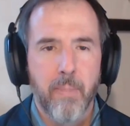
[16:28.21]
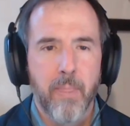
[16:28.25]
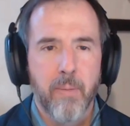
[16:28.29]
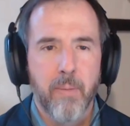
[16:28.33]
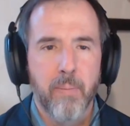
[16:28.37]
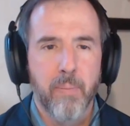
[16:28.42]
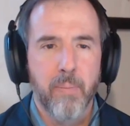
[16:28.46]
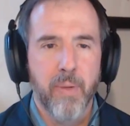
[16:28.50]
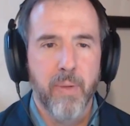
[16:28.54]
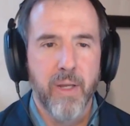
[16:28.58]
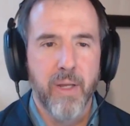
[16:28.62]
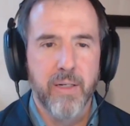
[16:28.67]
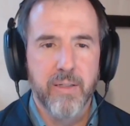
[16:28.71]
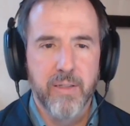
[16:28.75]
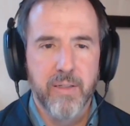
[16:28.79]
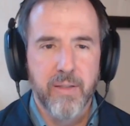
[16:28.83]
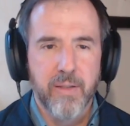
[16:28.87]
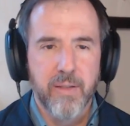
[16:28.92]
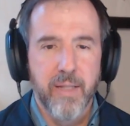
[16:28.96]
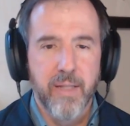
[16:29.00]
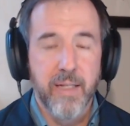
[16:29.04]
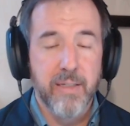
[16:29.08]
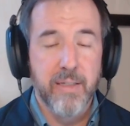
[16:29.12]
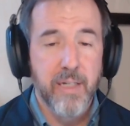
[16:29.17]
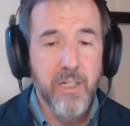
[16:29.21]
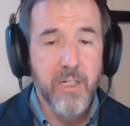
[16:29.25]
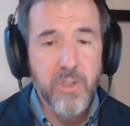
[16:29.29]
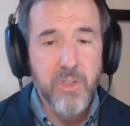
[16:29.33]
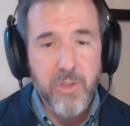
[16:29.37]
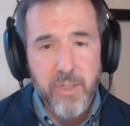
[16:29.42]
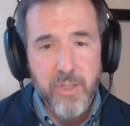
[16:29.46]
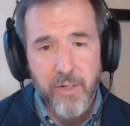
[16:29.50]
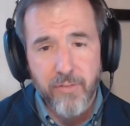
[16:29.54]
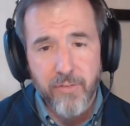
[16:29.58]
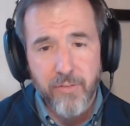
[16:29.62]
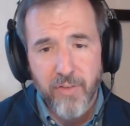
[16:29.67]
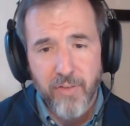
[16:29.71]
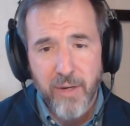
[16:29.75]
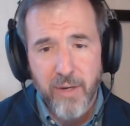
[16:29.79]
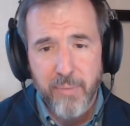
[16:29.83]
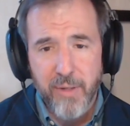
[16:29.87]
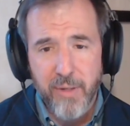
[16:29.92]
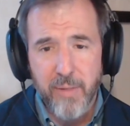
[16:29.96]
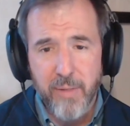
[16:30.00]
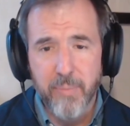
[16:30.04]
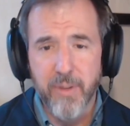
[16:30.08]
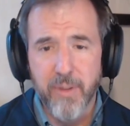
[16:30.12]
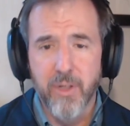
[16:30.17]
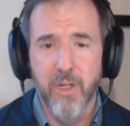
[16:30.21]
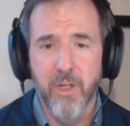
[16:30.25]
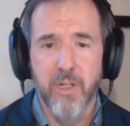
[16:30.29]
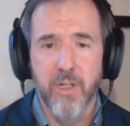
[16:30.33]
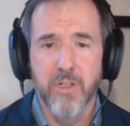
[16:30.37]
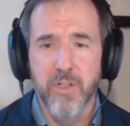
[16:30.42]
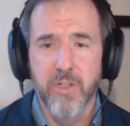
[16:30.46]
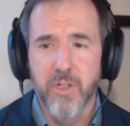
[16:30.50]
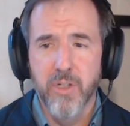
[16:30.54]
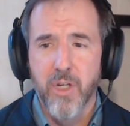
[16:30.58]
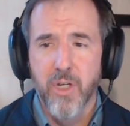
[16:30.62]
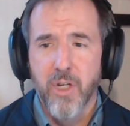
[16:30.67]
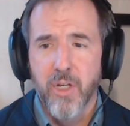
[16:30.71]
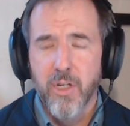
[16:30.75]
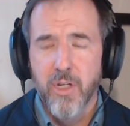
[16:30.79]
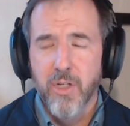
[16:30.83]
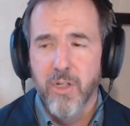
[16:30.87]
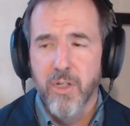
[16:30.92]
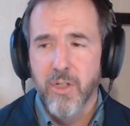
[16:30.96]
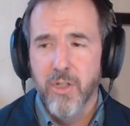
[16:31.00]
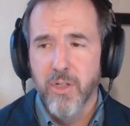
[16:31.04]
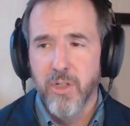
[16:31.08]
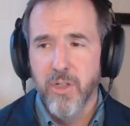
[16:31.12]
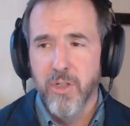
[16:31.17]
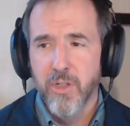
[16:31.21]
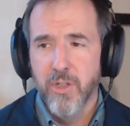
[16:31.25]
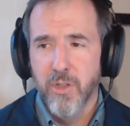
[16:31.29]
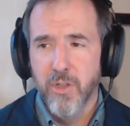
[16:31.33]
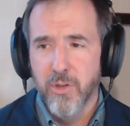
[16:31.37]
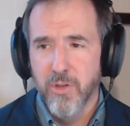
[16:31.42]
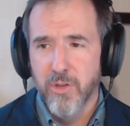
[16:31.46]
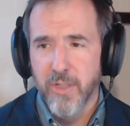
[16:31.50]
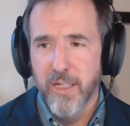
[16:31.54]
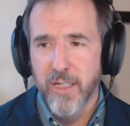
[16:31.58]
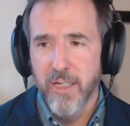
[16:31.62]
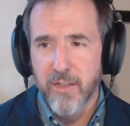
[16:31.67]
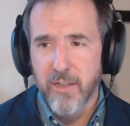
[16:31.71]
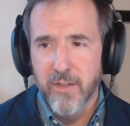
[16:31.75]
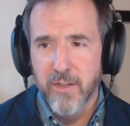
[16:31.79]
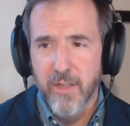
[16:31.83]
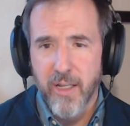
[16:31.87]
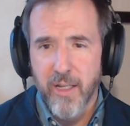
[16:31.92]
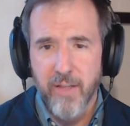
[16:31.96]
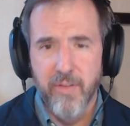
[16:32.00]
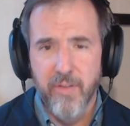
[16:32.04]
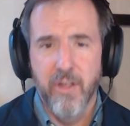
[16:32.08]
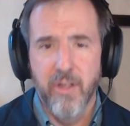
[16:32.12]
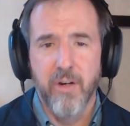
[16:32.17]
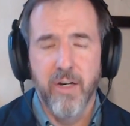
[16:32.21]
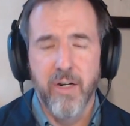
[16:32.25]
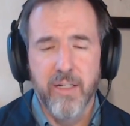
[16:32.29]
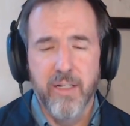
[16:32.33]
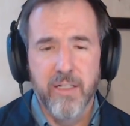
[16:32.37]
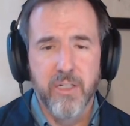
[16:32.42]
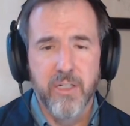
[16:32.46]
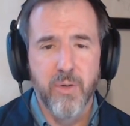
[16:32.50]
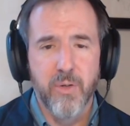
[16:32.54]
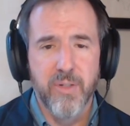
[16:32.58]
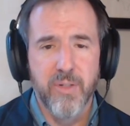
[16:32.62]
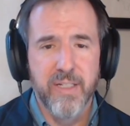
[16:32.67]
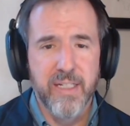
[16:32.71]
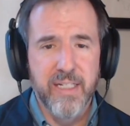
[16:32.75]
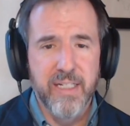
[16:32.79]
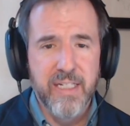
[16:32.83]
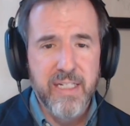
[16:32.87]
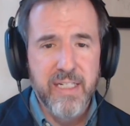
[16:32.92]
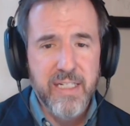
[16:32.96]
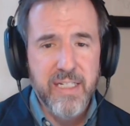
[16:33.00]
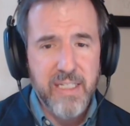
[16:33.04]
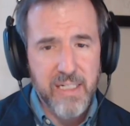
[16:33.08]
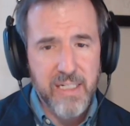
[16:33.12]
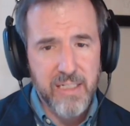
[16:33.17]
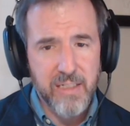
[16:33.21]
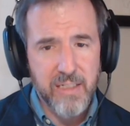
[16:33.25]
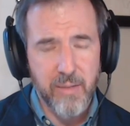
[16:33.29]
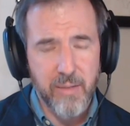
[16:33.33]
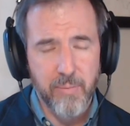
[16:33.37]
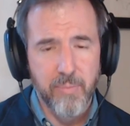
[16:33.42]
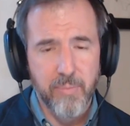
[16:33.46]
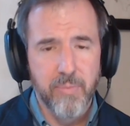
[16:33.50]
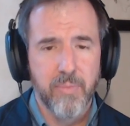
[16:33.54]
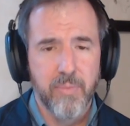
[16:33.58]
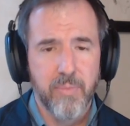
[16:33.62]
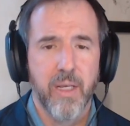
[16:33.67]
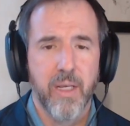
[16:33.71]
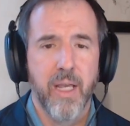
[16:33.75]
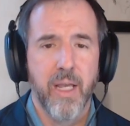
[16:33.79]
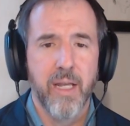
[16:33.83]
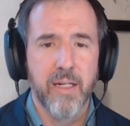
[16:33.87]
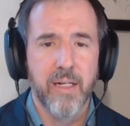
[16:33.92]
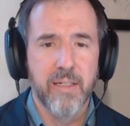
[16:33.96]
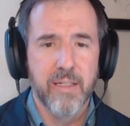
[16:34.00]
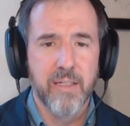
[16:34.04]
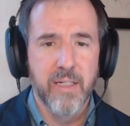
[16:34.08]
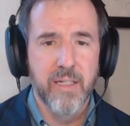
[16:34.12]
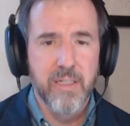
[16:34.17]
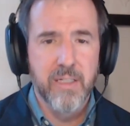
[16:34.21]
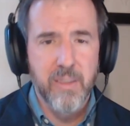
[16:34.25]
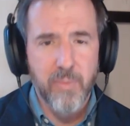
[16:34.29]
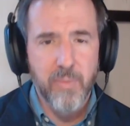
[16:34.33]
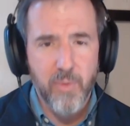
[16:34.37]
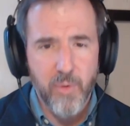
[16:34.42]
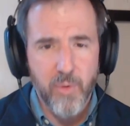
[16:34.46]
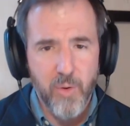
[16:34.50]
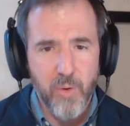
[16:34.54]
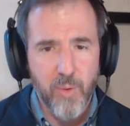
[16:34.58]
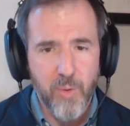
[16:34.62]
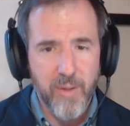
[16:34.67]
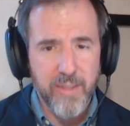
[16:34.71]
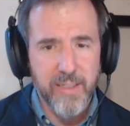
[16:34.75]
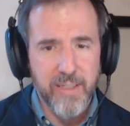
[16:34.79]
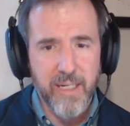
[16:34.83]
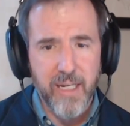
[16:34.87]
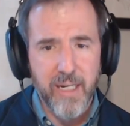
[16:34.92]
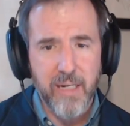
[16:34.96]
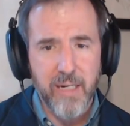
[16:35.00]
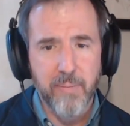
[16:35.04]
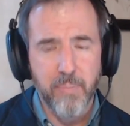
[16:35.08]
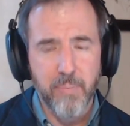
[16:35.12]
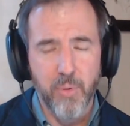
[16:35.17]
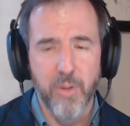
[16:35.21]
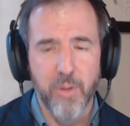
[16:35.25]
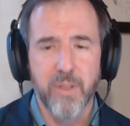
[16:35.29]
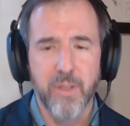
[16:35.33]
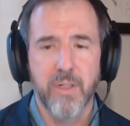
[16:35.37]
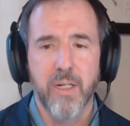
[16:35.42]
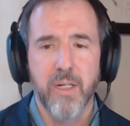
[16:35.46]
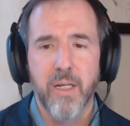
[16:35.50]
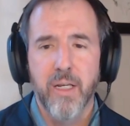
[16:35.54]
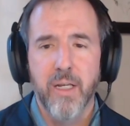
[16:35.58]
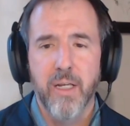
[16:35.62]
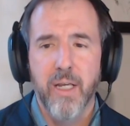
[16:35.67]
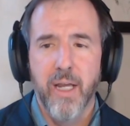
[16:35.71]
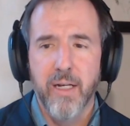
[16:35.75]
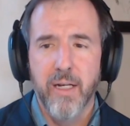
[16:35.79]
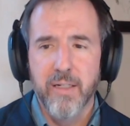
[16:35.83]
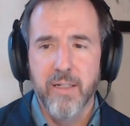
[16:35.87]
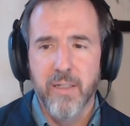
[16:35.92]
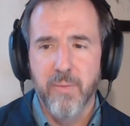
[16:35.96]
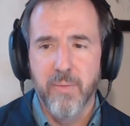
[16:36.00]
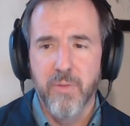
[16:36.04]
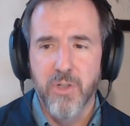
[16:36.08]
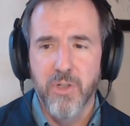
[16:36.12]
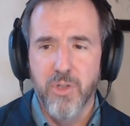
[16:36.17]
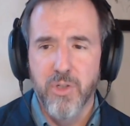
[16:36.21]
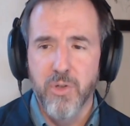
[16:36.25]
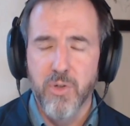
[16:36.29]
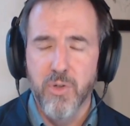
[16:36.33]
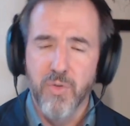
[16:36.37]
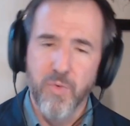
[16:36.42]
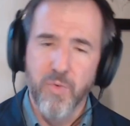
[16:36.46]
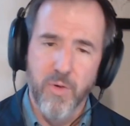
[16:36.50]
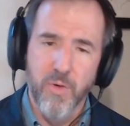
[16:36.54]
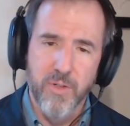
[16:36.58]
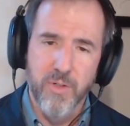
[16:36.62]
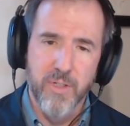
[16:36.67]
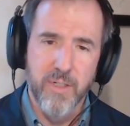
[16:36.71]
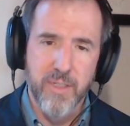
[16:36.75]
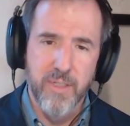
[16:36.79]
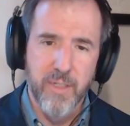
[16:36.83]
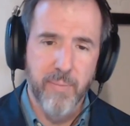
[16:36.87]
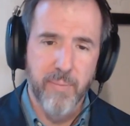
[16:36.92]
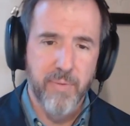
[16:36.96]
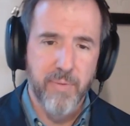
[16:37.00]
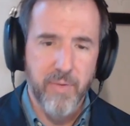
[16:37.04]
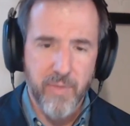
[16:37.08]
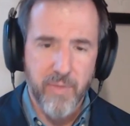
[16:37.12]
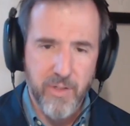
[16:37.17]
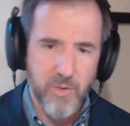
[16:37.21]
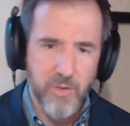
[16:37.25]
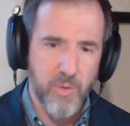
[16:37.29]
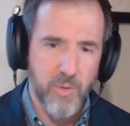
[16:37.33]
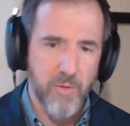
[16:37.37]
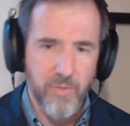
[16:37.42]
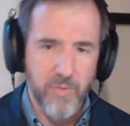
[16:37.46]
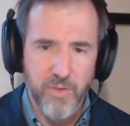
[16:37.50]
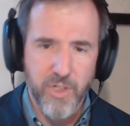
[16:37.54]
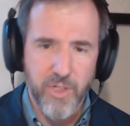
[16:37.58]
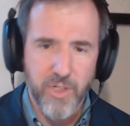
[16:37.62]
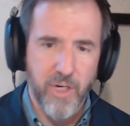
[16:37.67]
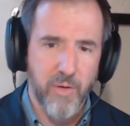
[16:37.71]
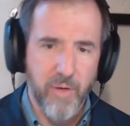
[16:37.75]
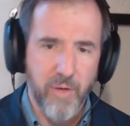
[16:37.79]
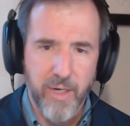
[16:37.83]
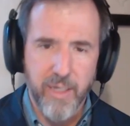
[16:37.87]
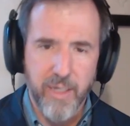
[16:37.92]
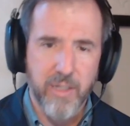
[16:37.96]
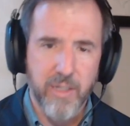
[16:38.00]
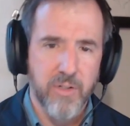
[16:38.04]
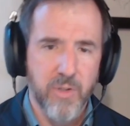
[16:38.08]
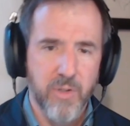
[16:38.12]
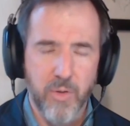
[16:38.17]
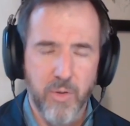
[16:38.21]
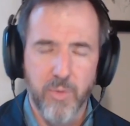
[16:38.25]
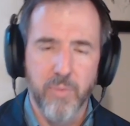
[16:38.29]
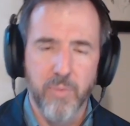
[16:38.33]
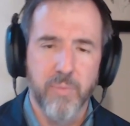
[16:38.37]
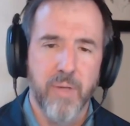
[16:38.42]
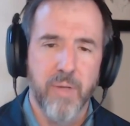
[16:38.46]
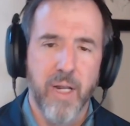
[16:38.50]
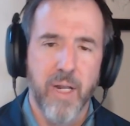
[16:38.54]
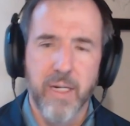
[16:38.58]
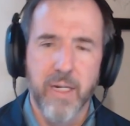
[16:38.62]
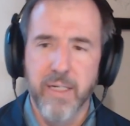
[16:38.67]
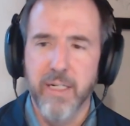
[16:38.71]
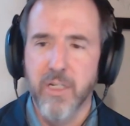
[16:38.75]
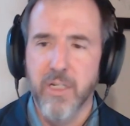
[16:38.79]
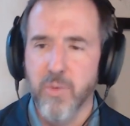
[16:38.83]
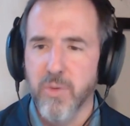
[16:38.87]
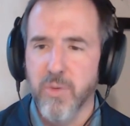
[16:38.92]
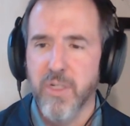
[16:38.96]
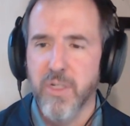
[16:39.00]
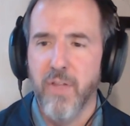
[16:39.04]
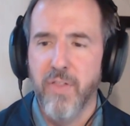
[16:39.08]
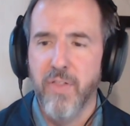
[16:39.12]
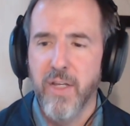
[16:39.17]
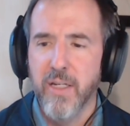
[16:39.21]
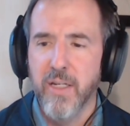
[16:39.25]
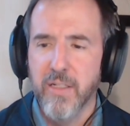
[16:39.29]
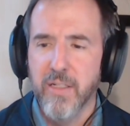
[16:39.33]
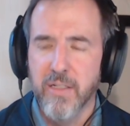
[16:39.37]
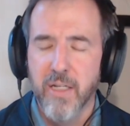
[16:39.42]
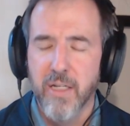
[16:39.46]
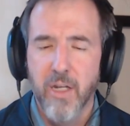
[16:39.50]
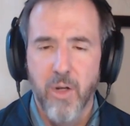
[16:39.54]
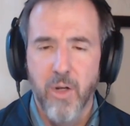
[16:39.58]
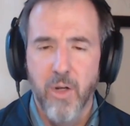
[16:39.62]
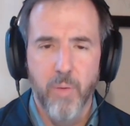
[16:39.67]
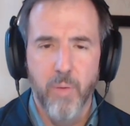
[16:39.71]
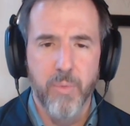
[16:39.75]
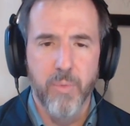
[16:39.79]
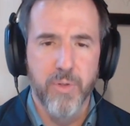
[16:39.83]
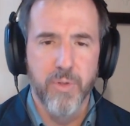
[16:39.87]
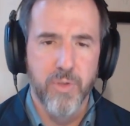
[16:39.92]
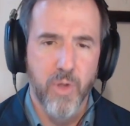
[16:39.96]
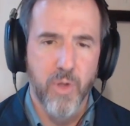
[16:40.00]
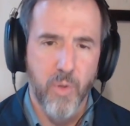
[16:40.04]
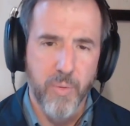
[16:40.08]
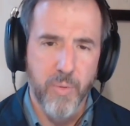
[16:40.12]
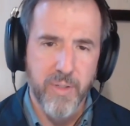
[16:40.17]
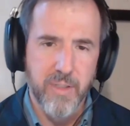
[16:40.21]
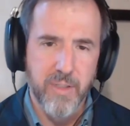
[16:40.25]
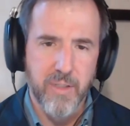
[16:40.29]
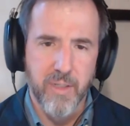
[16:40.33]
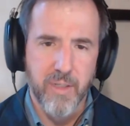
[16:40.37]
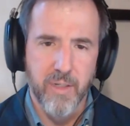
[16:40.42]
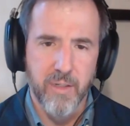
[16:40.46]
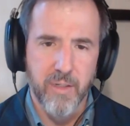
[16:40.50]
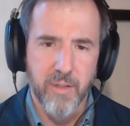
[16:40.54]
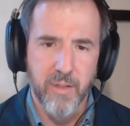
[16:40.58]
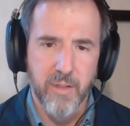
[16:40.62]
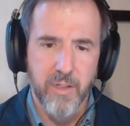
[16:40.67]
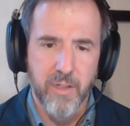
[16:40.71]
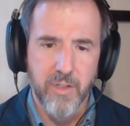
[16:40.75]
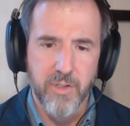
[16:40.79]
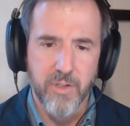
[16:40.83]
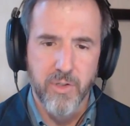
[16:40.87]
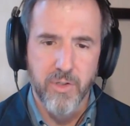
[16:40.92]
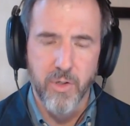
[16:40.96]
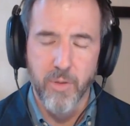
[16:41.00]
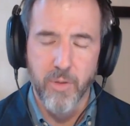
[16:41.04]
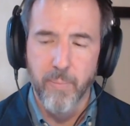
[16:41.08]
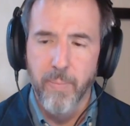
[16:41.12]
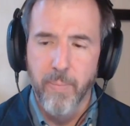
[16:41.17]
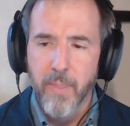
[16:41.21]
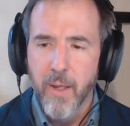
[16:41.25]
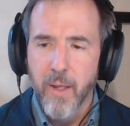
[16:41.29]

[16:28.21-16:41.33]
But that's an interesting framing because you see the internet still as a system, and a system that requires input, and it's something that's used versus something that's sort of generating its own ideas, which I think is almost always the concern.